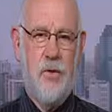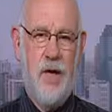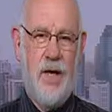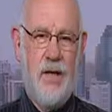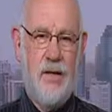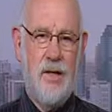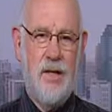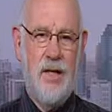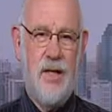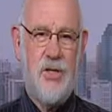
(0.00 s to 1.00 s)
forward any
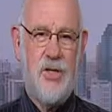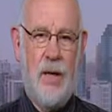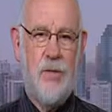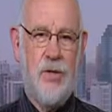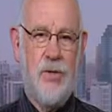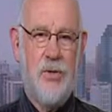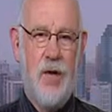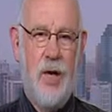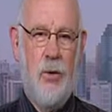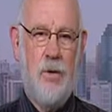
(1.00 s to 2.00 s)
clear substance
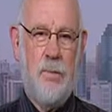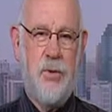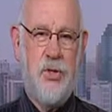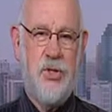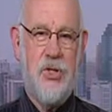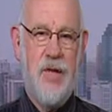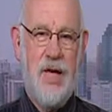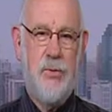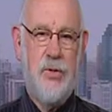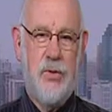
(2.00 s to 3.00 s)
or, uh, or a person's
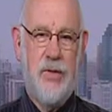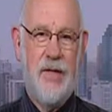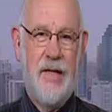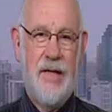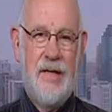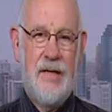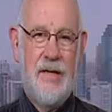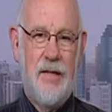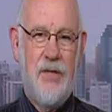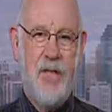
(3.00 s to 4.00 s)
name to it. There